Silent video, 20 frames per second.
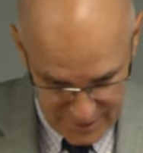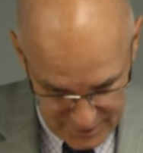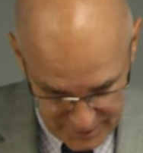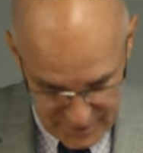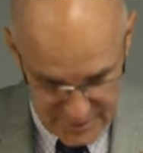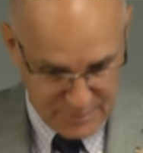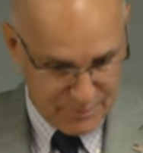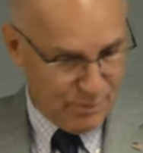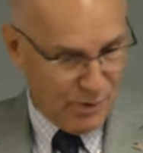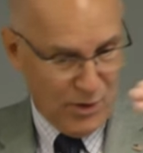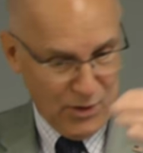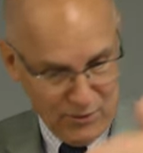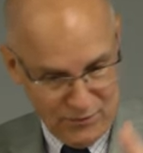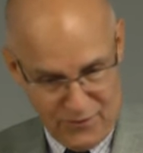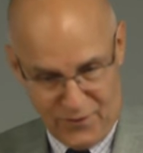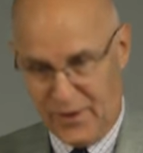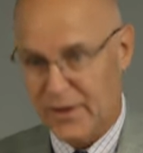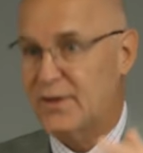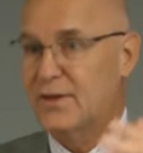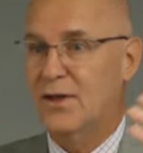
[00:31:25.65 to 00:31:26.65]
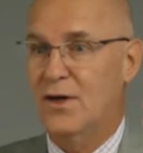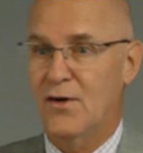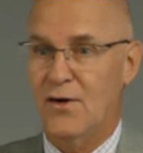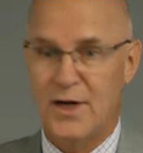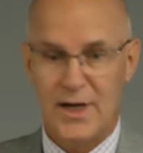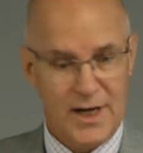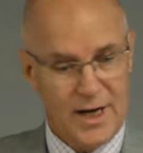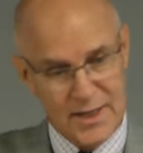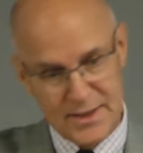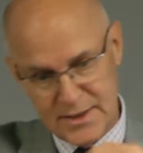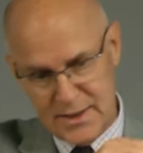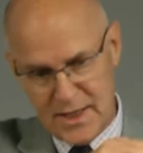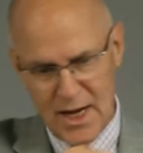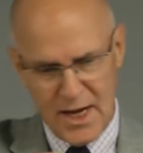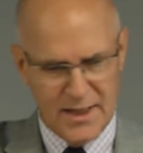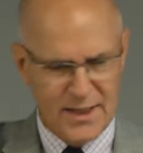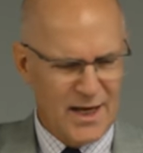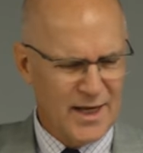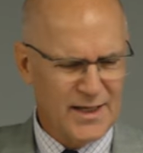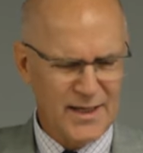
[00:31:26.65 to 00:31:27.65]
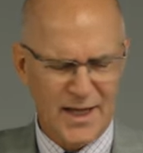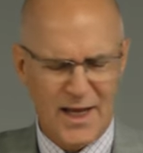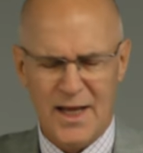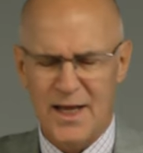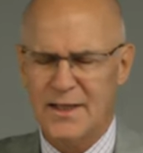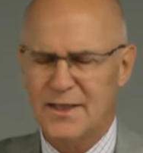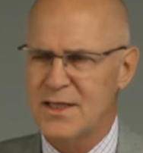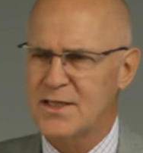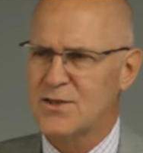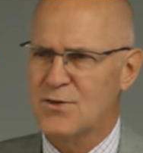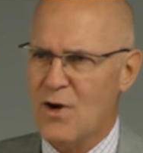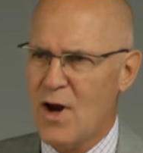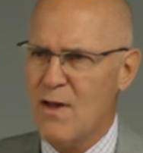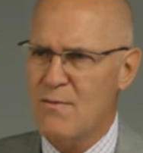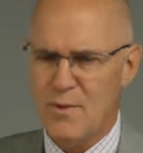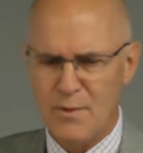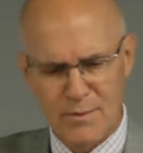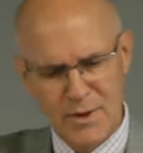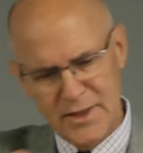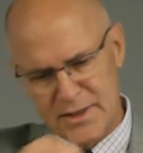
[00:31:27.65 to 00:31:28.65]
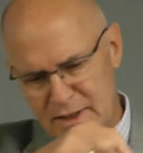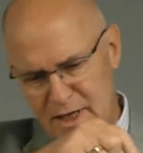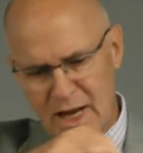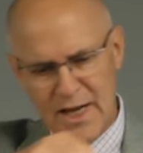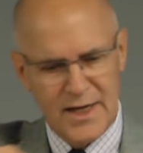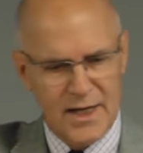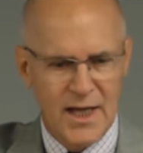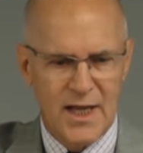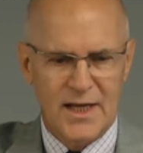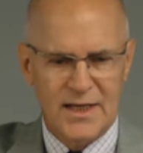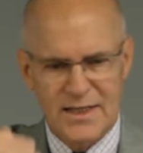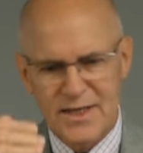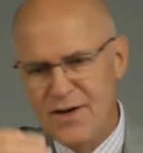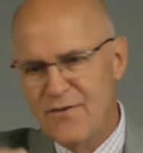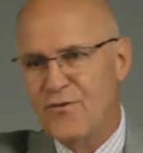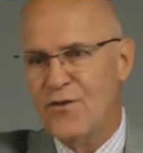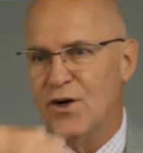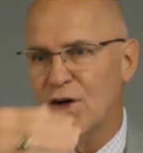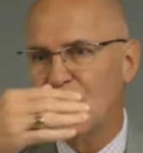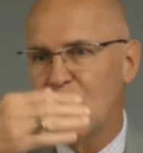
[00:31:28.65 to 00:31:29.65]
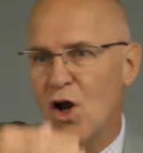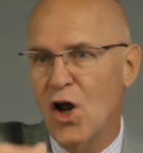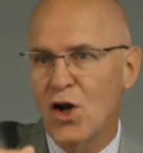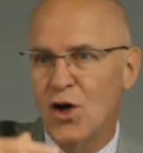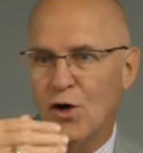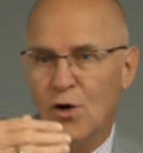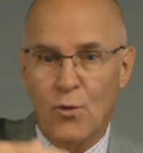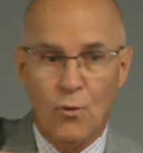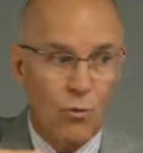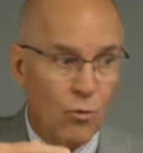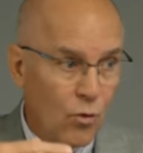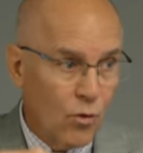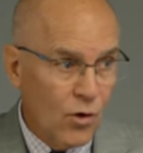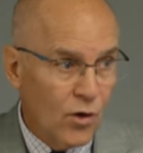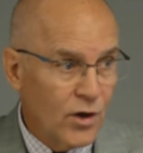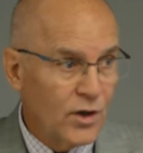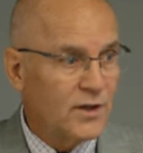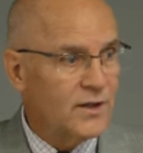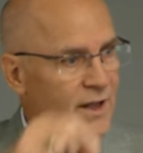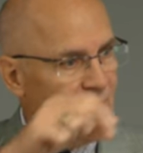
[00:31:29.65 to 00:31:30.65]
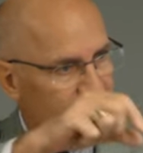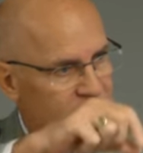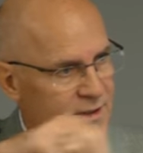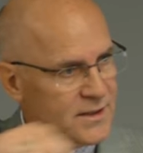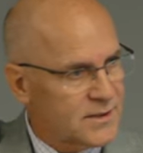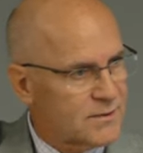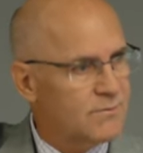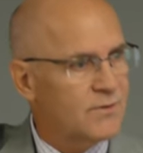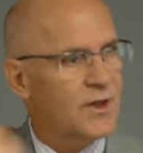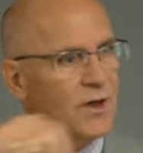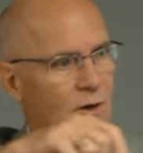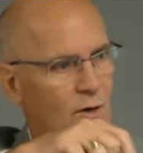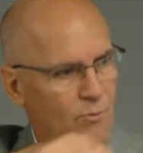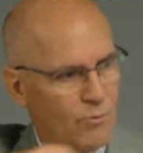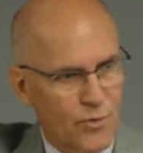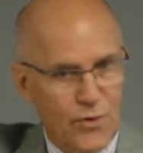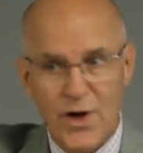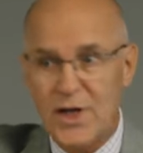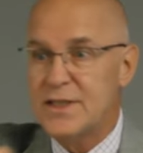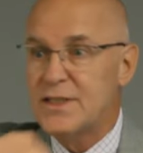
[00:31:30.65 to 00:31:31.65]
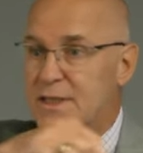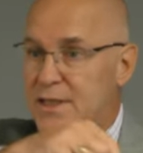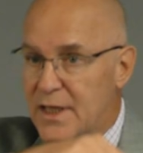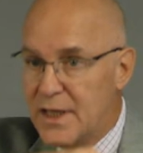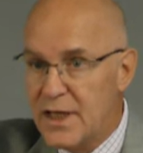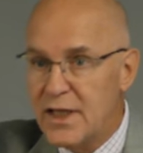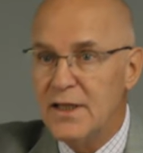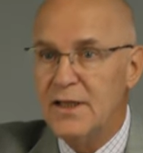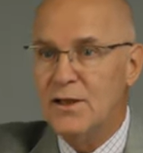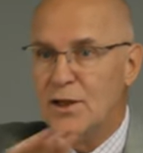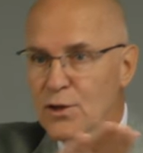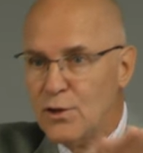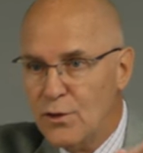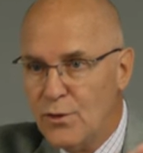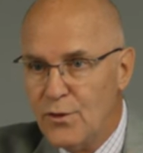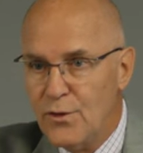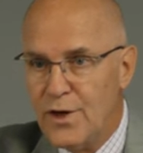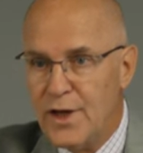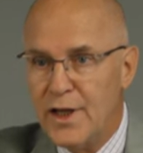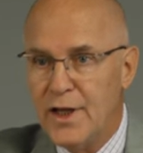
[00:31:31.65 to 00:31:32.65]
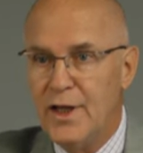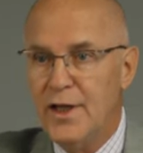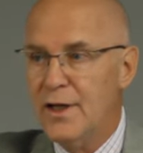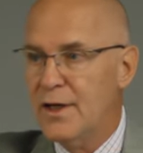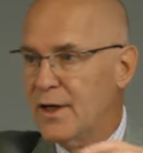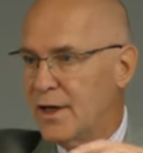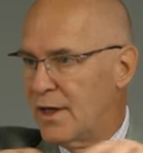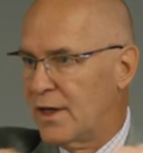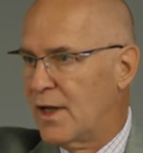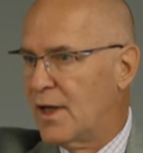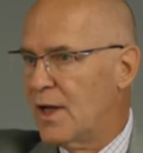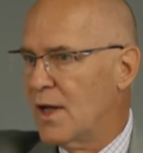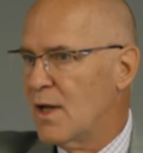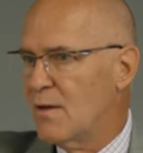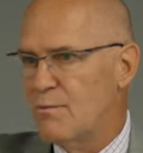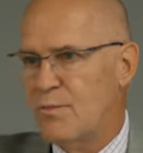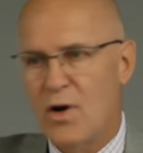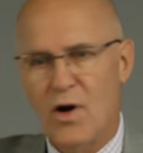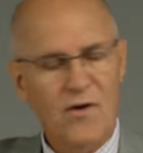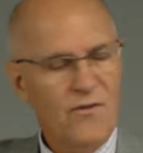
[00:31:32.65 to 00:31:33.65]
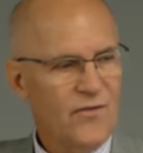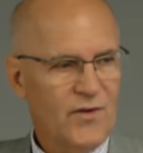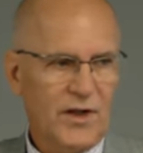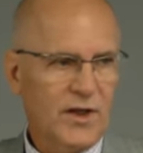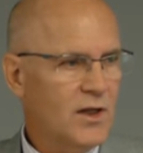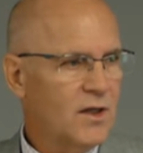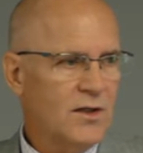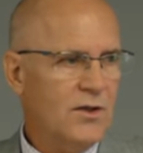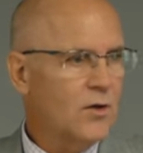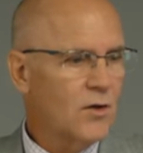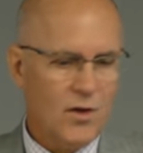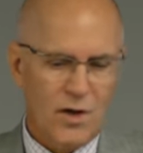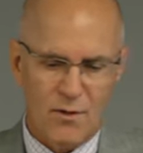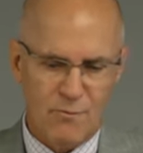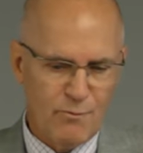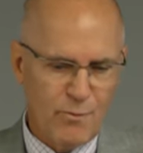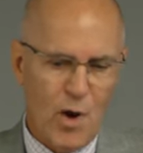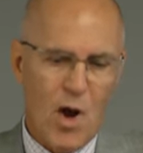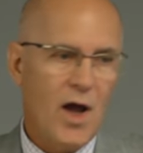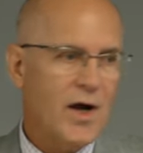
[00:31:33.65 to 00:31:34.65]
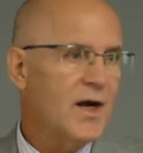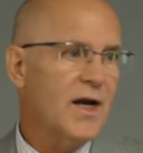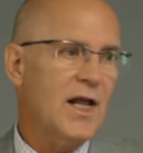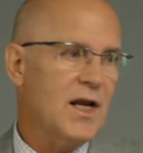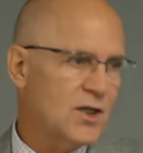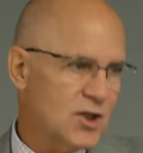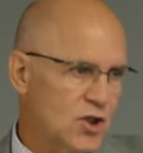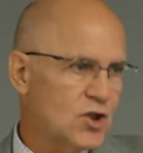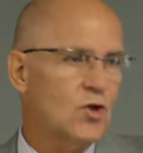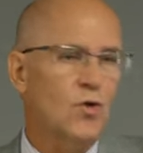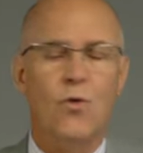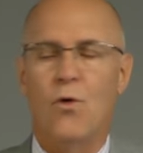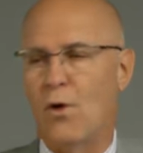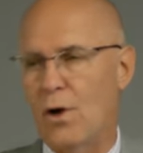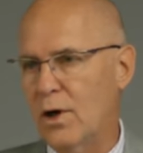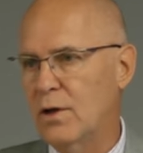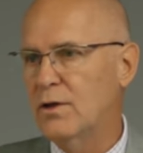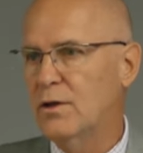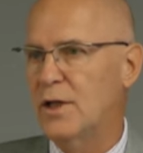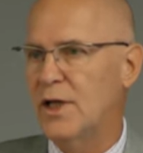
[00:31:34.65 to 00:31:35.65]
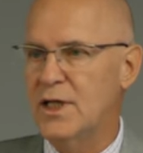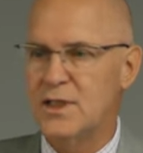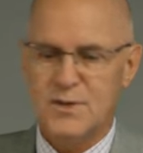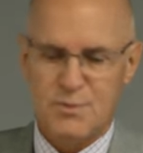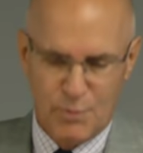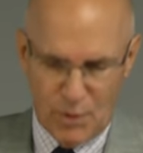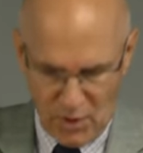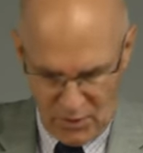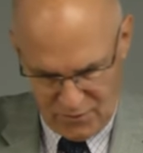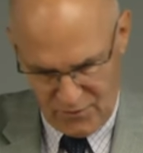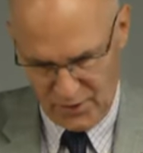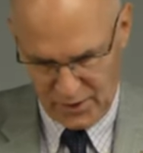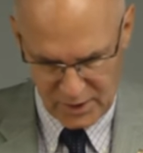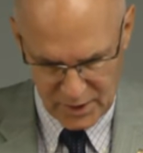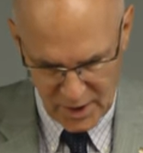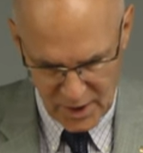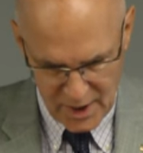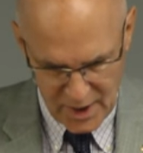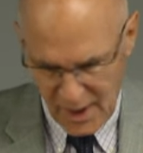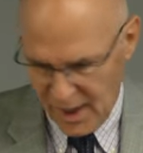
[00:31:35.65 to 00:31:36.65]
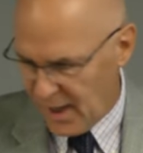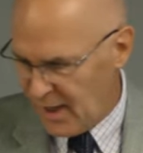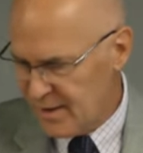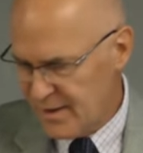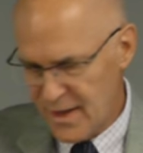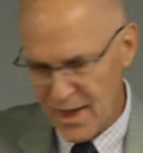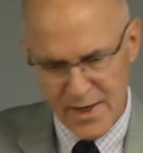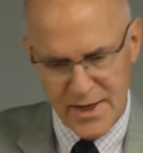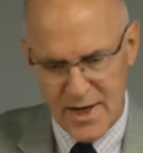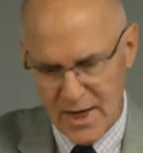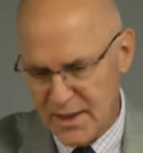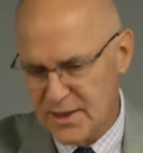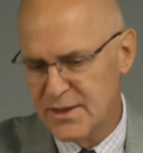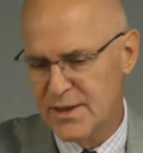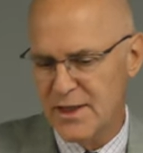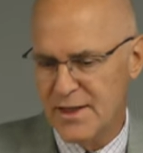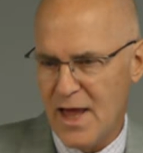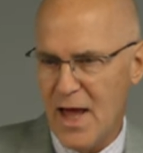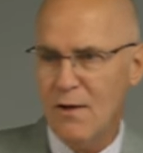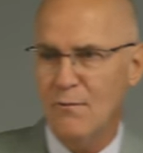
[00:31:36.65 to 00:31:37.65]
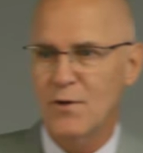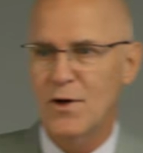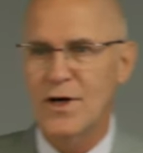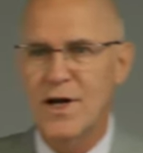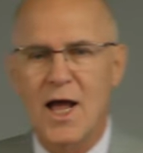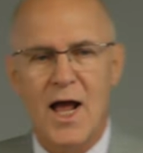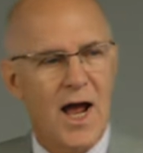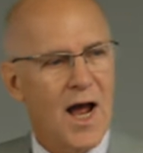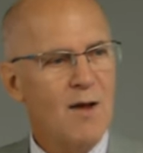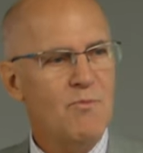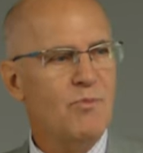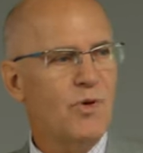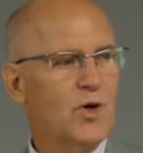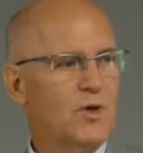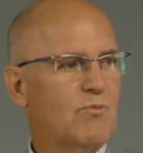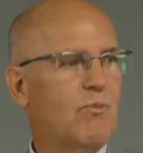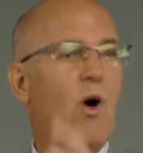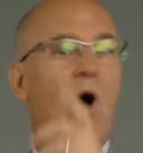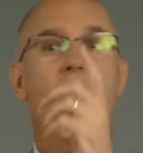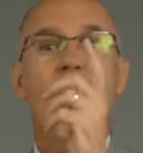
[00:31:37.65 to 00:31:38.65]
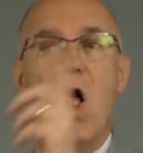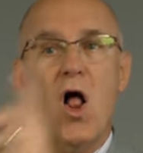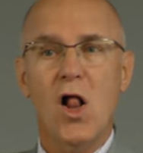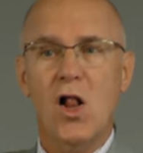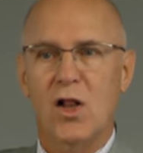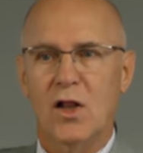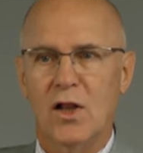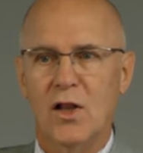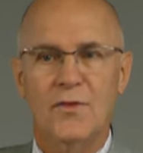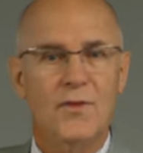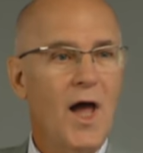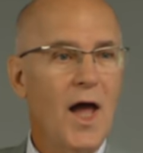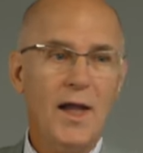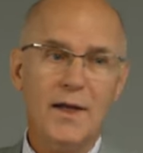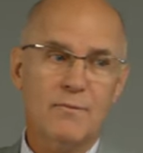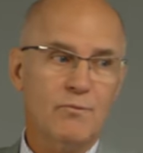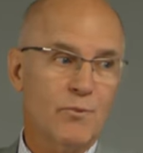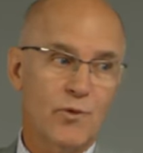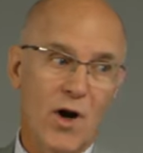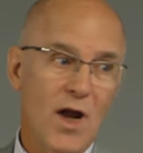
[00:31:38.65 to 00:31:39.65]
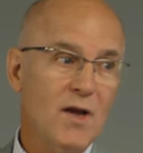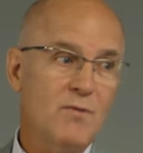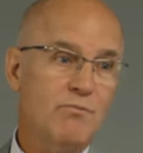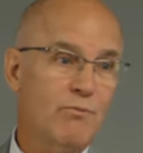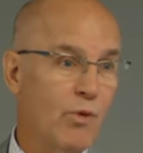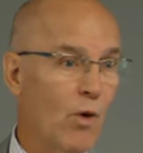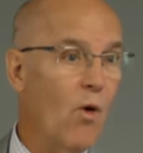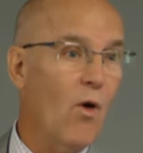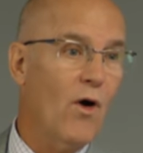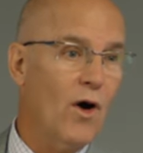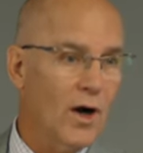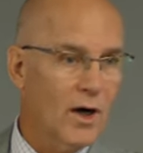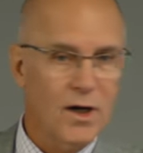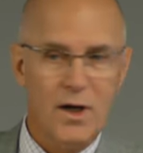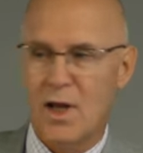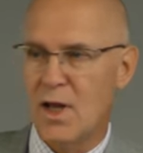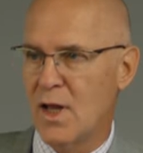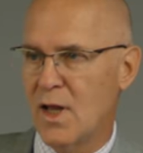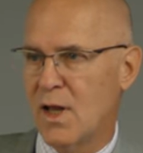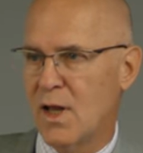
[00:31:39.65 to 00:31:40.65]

it's perfect, you know, and it has got, I can't describe it, but it's got different color wood that is, you know, pressed in, glued in, and perfect. You could have bought it at a store. It's perfect. And then next to that one, I put Paul, not breadboard,